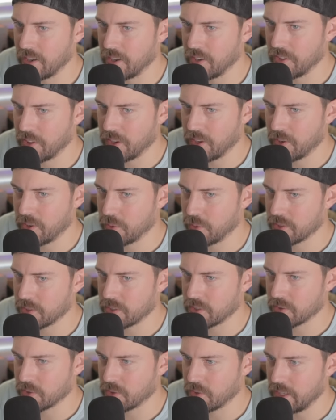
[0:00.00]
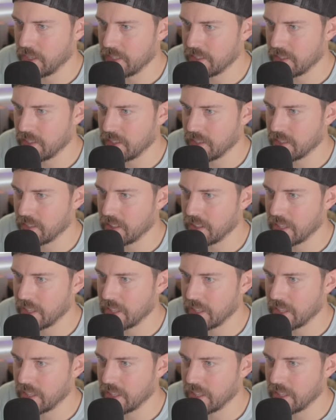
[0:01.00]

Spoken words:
on the year, which is crazy.